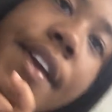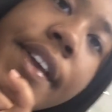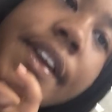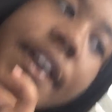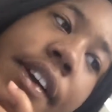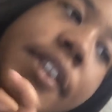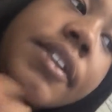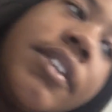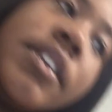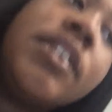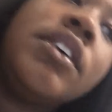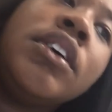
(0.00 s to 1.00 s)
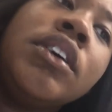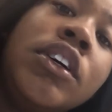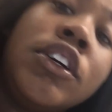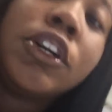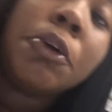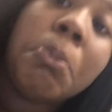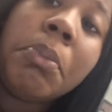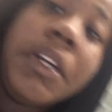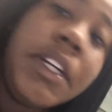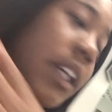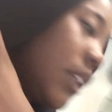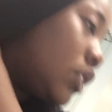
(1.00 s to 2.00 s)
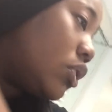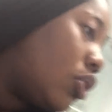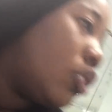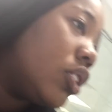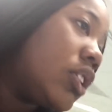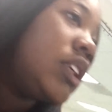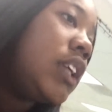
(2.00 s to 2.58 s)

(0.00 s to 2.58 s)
yeah, I'll be dancing hard